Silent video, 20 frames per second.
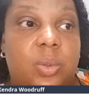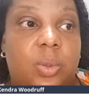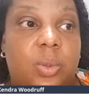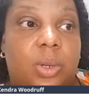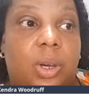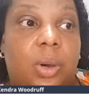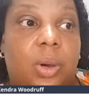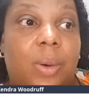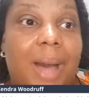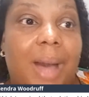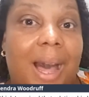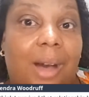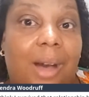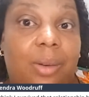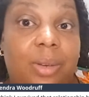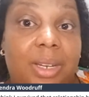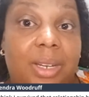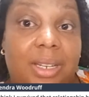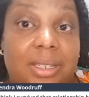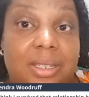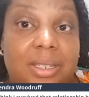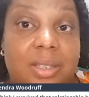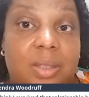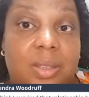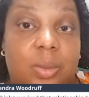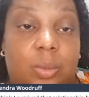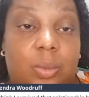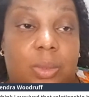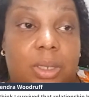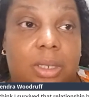go out into the
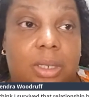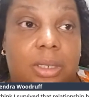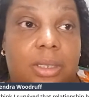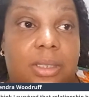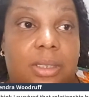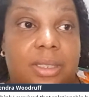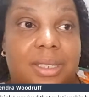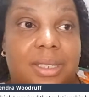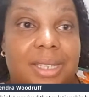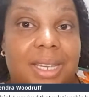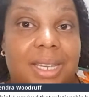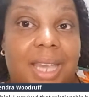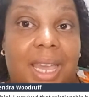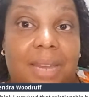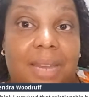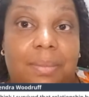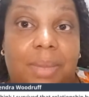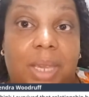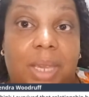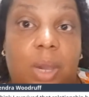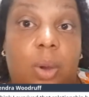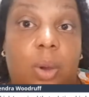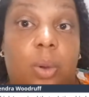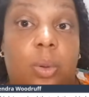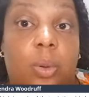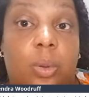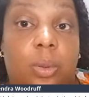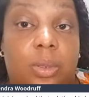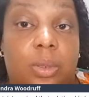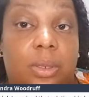world and be
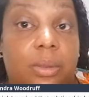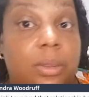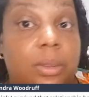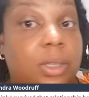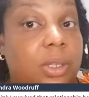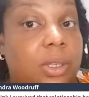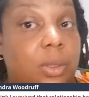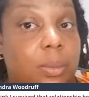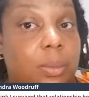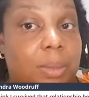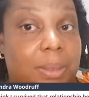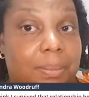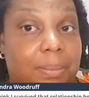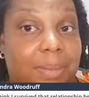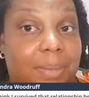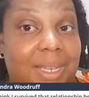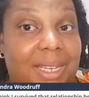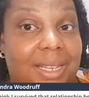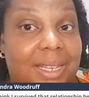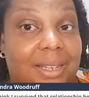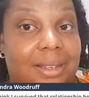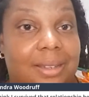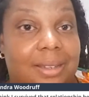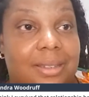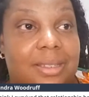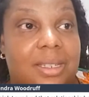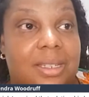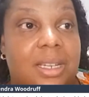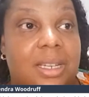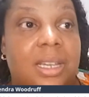whole human
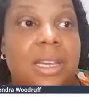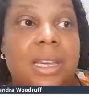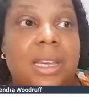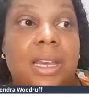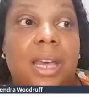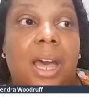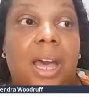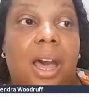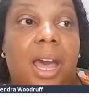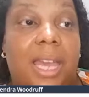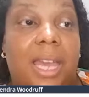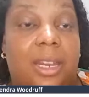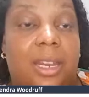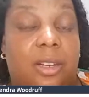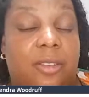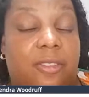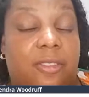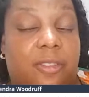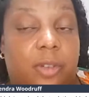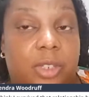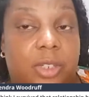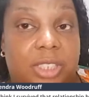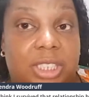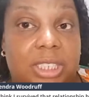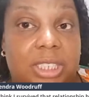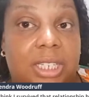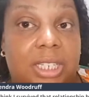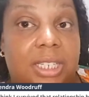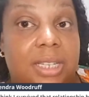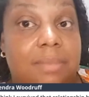beings. And
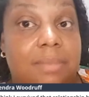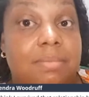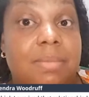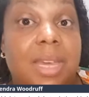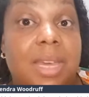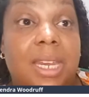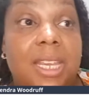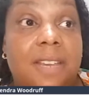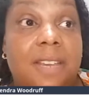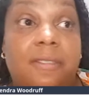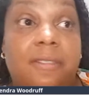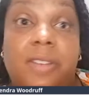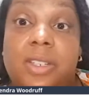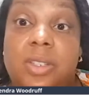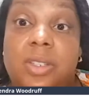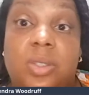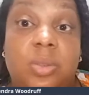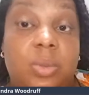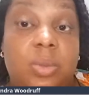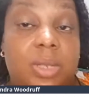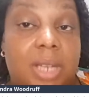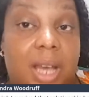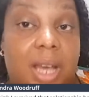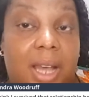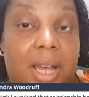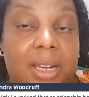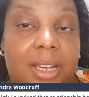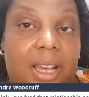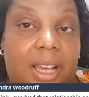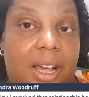unfortunately, many of us do
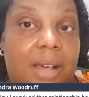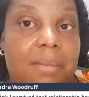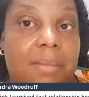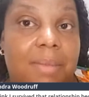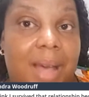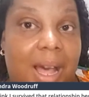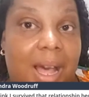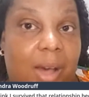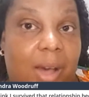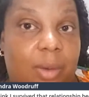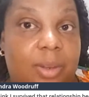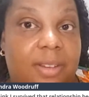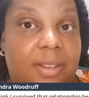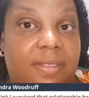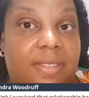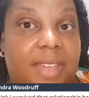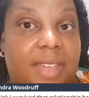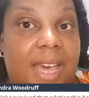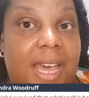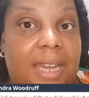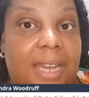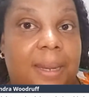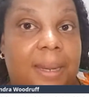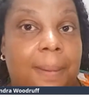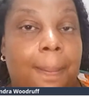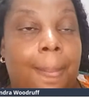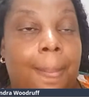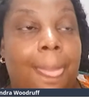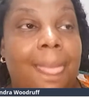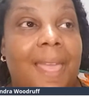not come out of that.
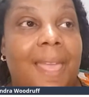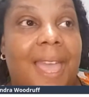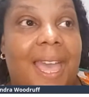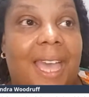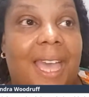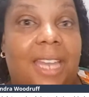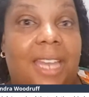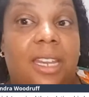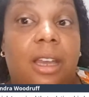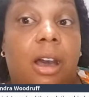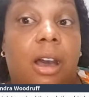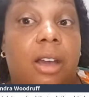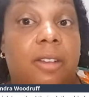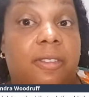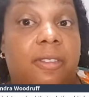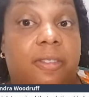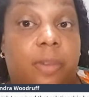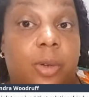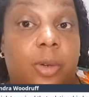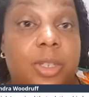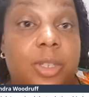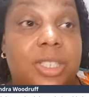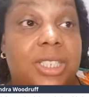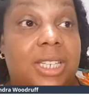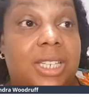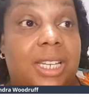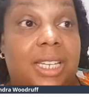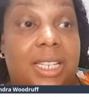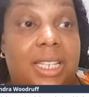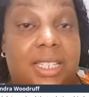And
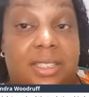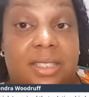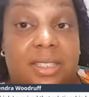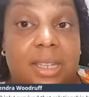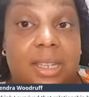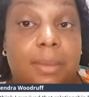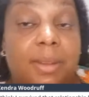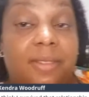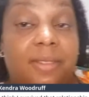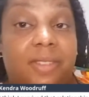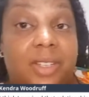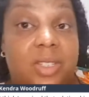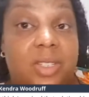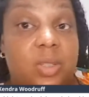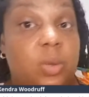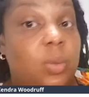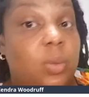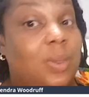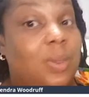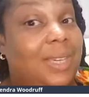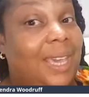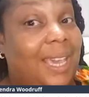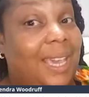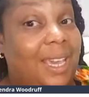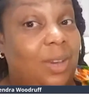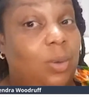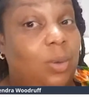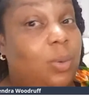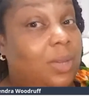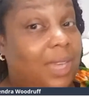unfortunately, some of us who
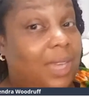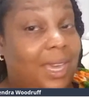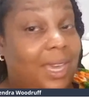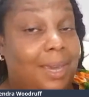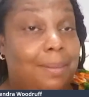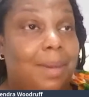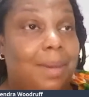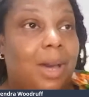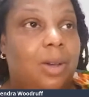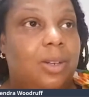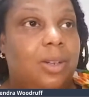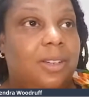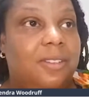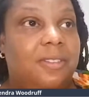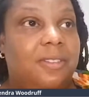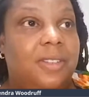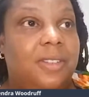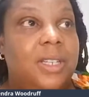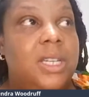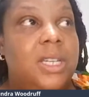came out of